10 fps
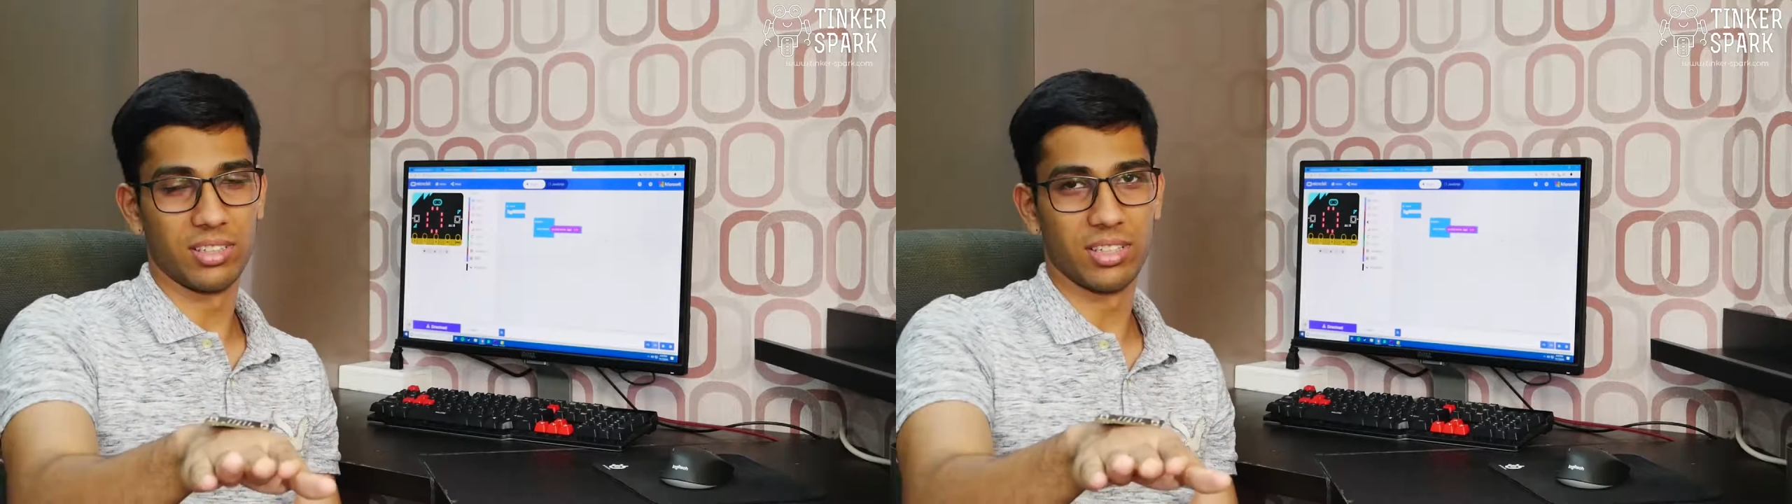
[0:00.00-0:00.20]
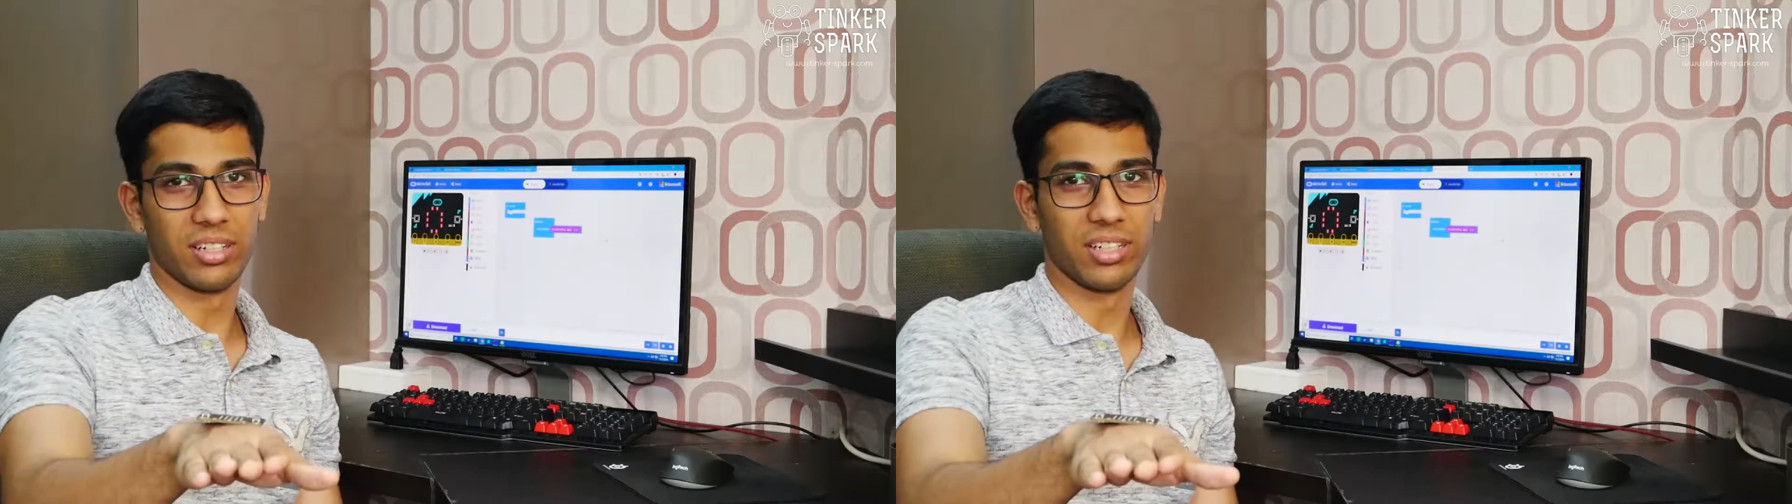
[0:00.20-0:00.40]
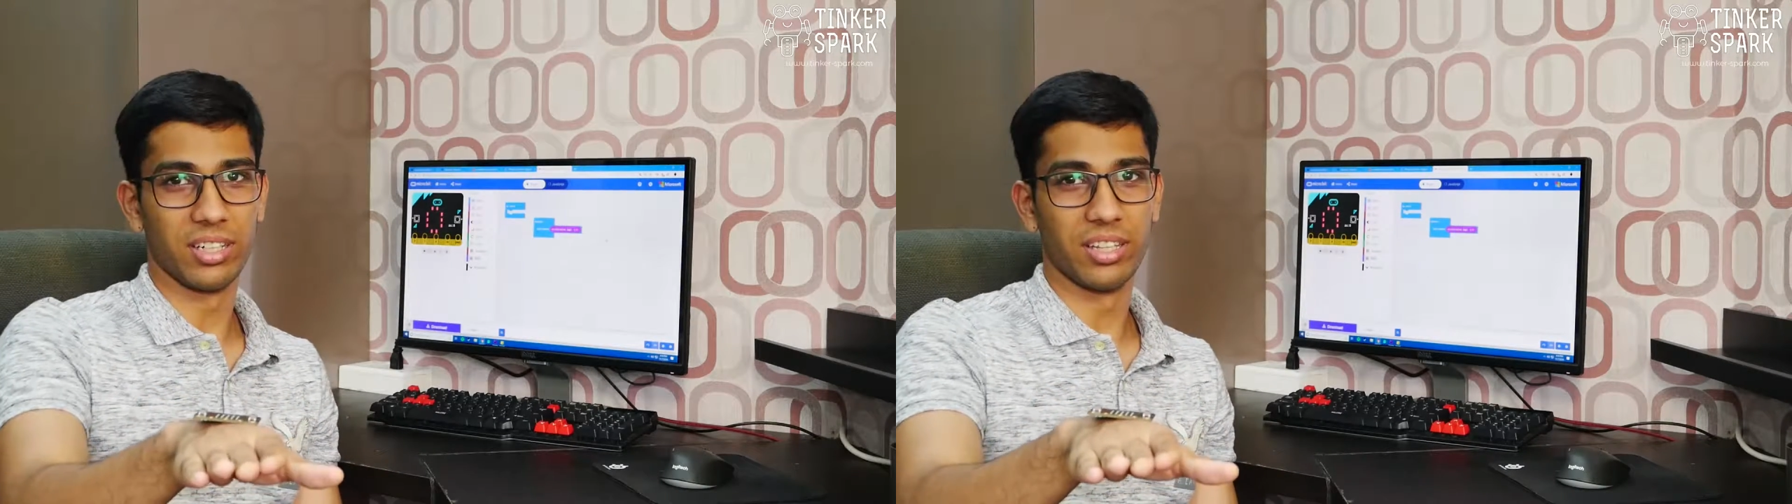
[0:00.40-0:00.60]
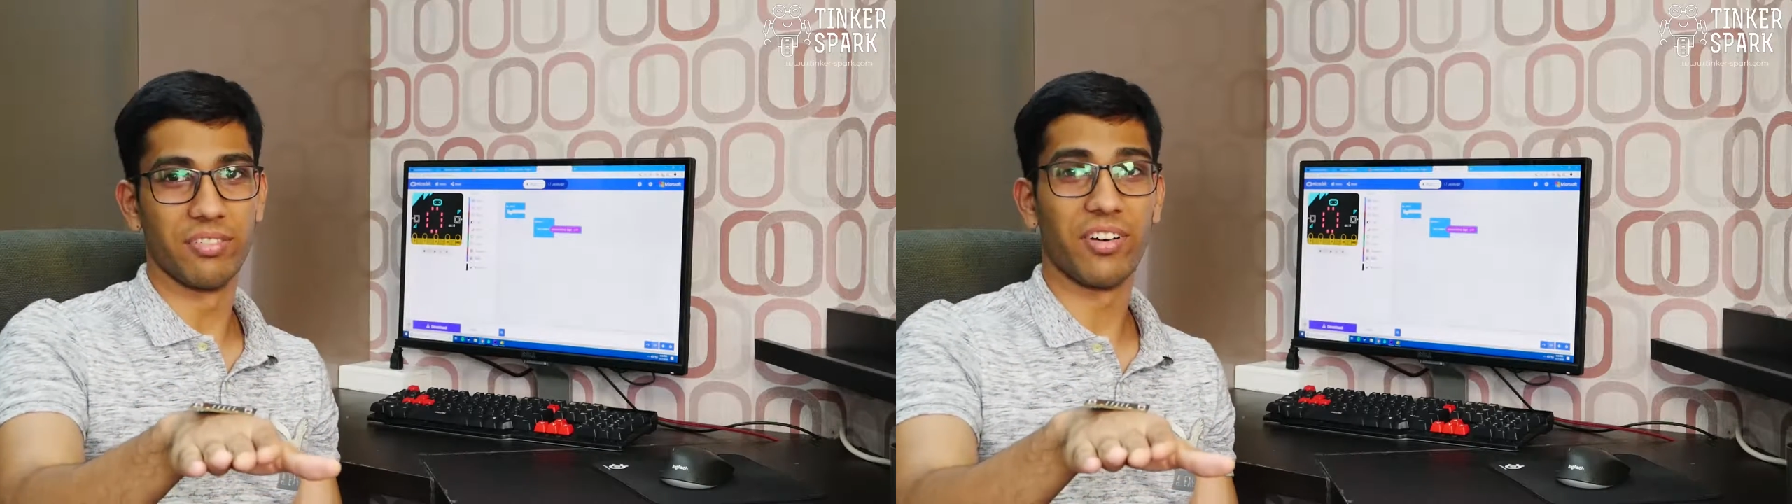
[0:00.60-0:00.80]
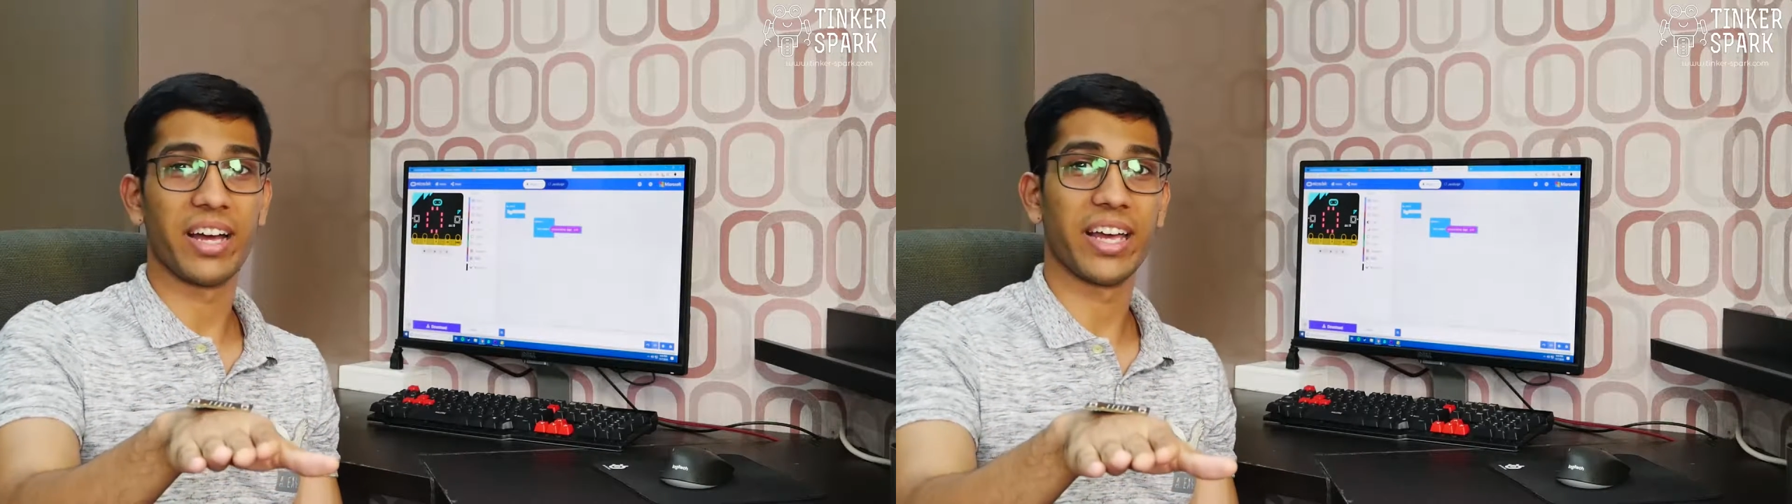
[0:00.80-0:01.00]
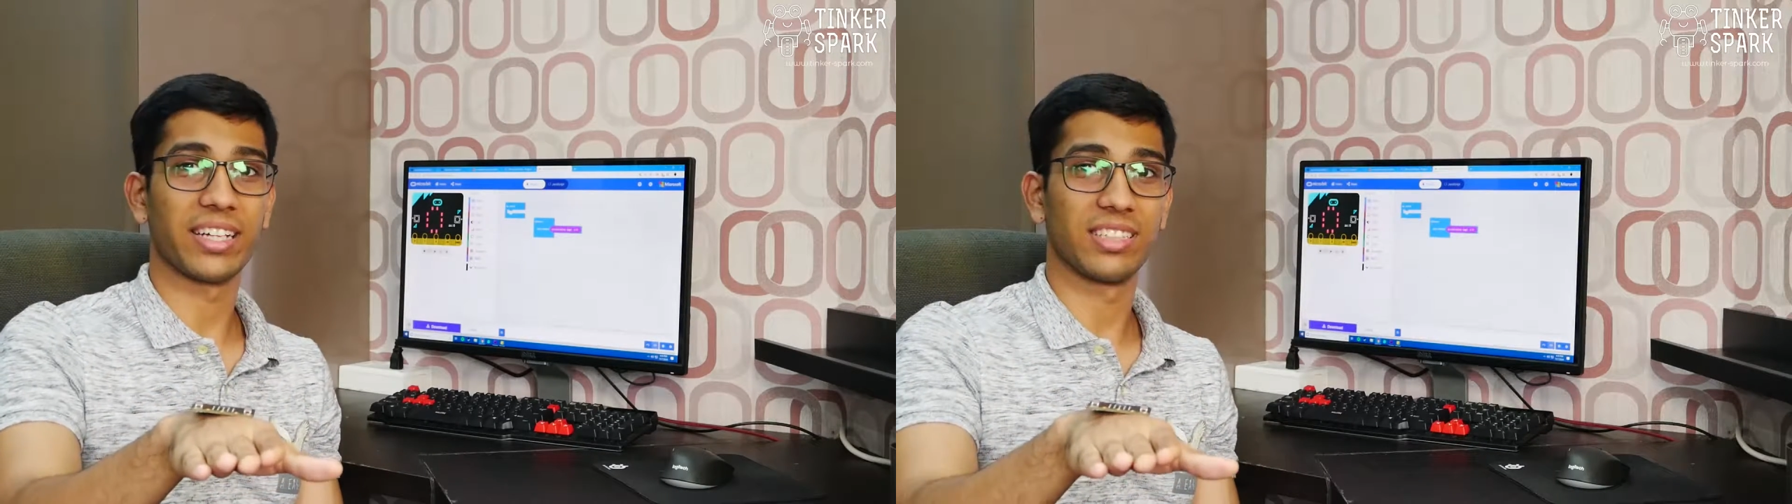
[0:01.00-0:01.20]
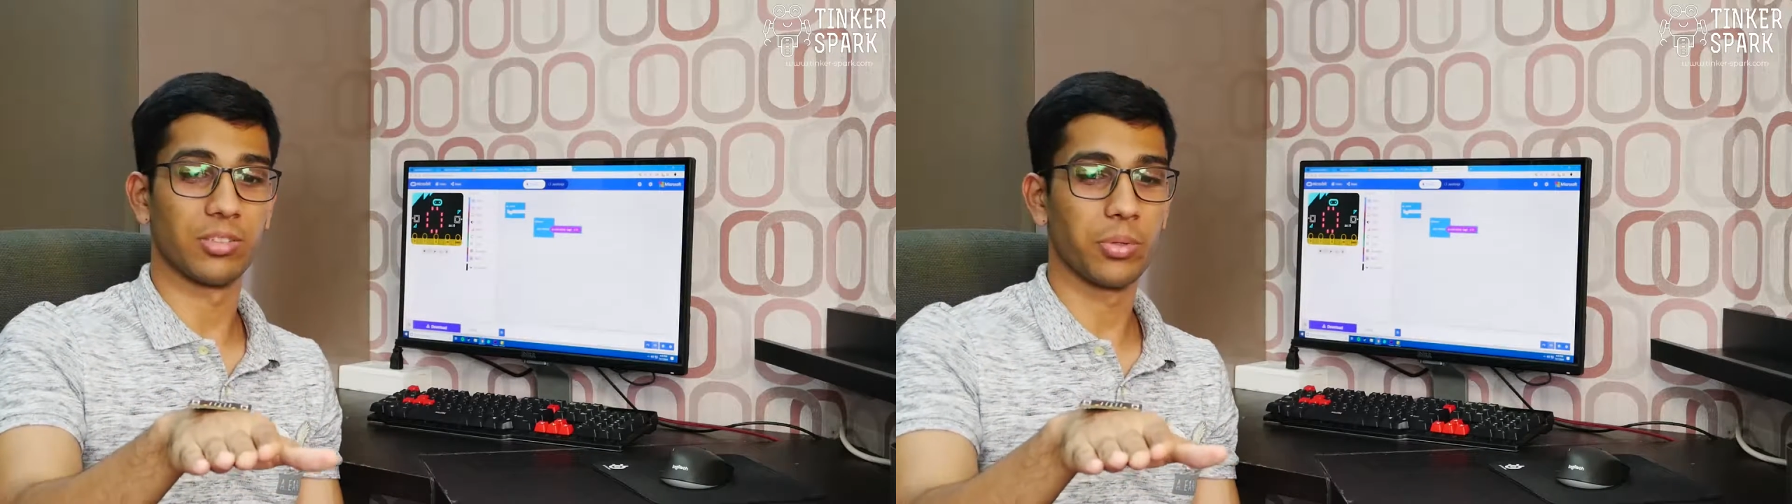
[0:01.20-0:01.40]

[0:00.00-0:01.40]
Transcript: the y-axis,